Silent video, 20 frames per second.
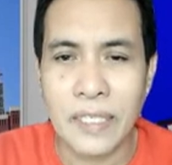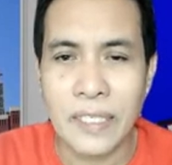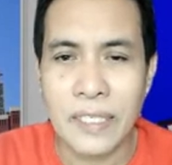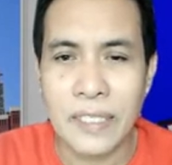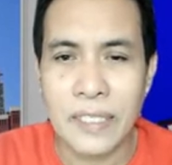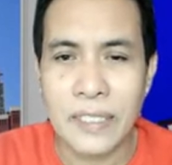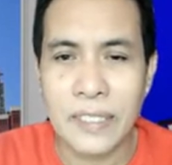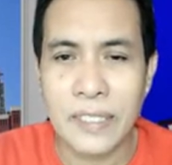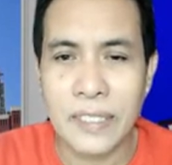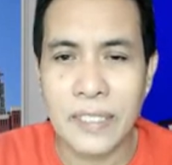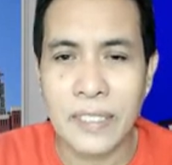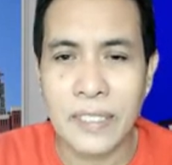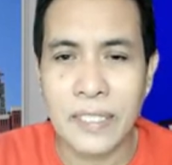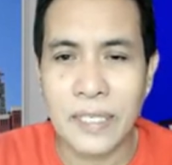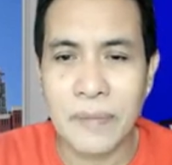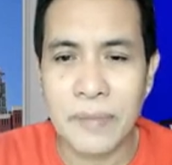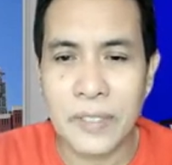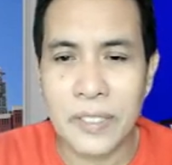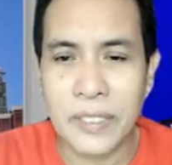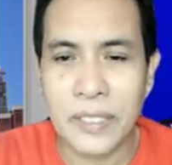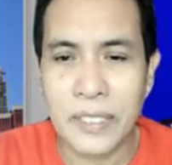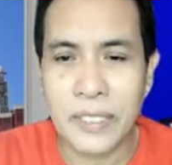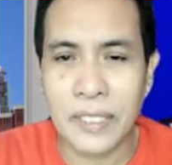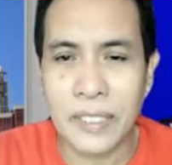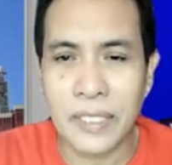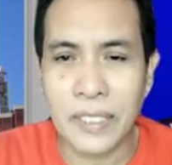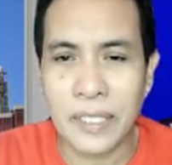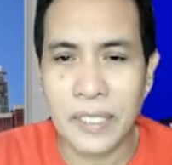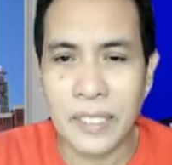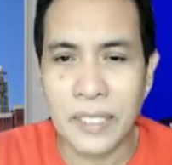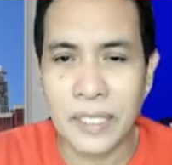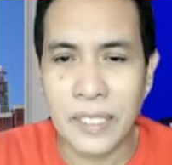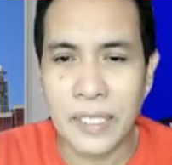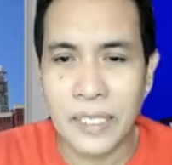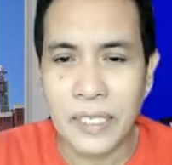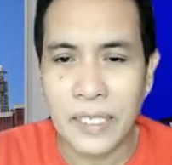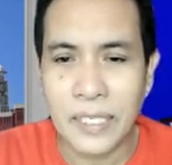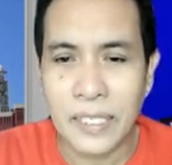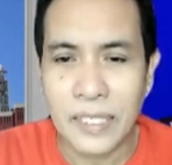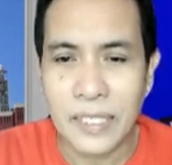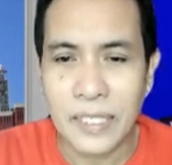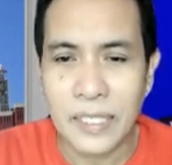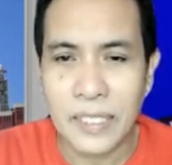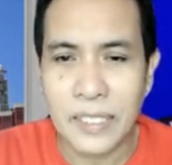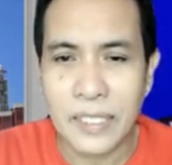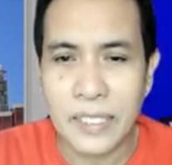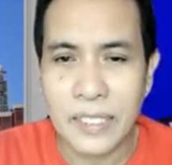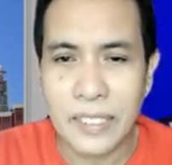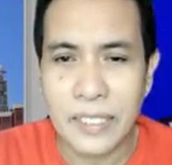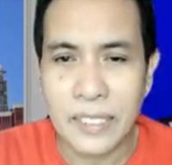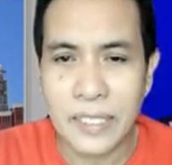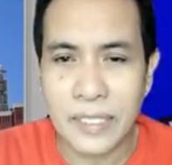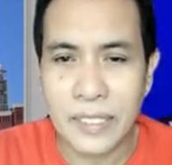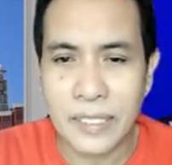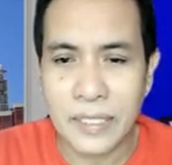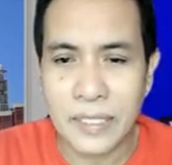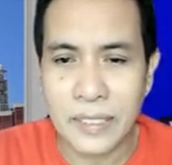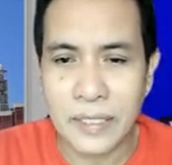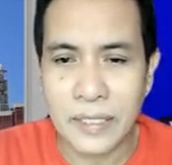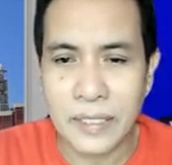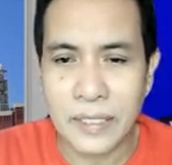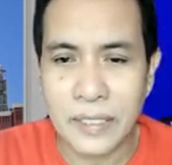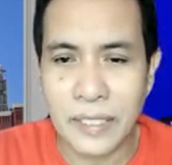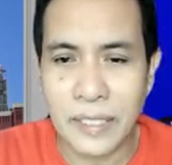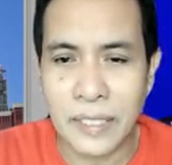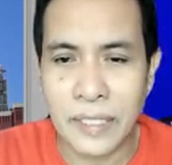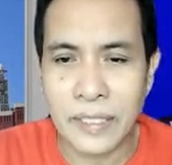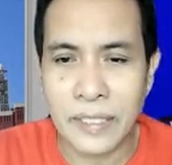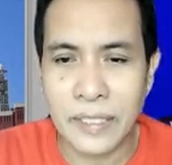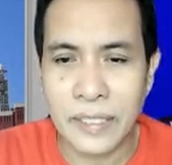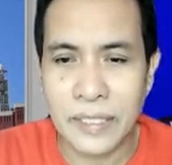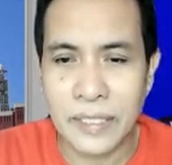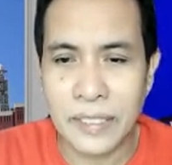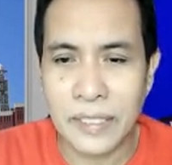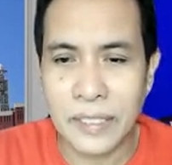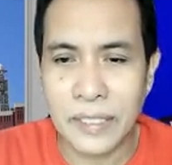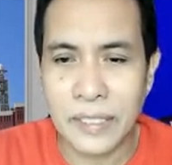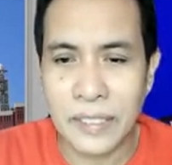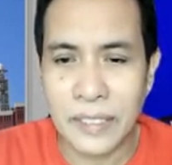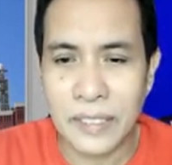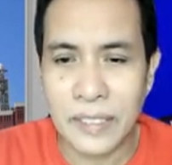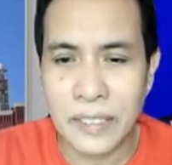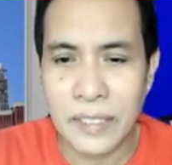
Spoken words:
6 times 3, that's 18.